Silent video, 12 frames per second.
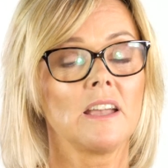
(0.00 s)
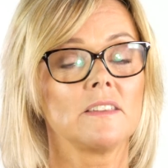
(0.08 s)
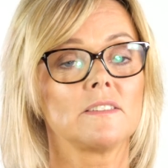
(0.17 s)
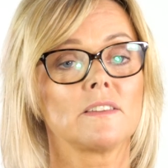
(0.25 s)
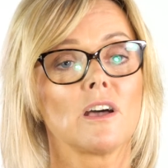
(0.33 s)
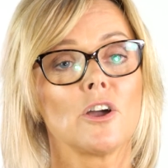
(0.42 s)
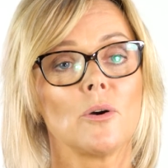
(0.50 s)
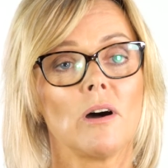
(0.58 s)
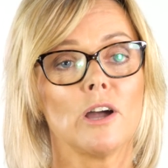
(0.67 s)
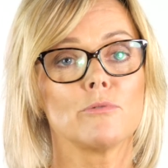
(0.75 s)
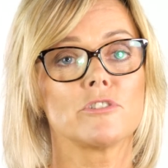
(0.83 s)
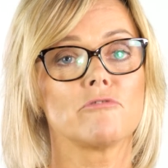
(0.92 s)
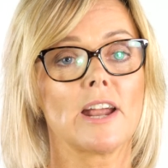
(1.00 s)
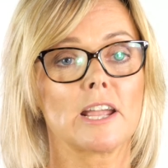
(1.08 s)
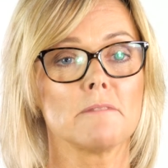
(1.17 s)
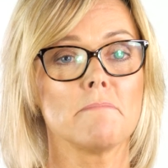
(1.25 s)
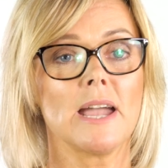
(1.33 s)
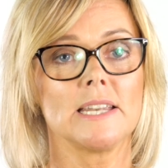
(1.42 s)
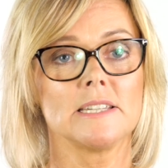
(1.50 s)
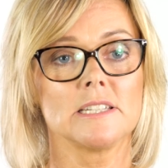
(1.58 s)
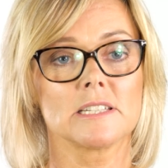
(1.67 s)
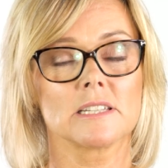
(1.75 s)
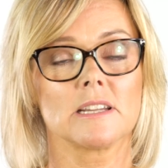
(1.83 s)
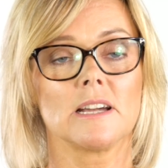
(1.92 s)
So I would
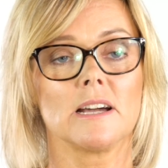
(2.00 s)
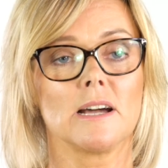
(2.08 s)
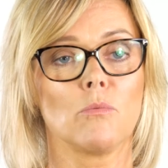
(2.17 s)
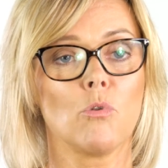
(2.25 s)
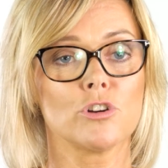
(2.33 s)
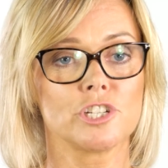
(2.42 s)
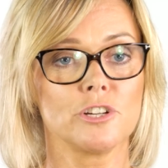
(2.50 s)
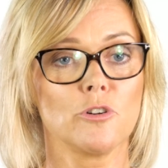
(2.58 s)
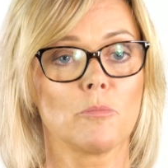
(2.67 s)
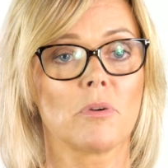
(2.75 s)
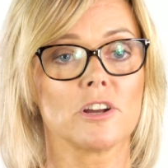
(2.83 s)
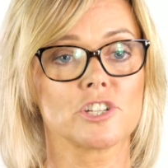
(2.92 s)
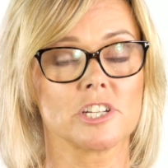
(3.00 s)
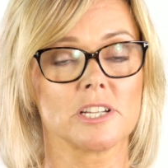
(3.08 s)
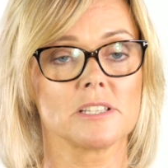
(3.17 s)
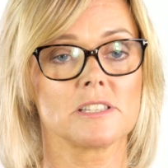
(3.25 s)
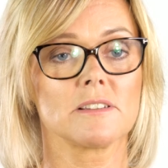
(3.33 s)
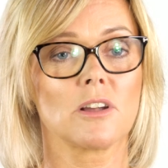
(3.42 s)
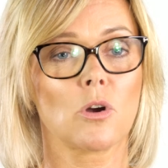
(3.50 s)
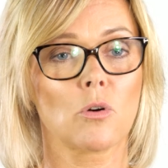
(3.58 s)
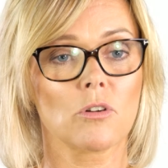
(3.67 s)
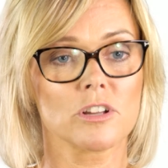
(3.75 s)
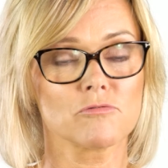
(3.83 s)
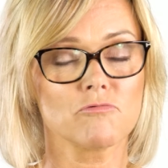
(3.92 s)
recommend washing your brushes as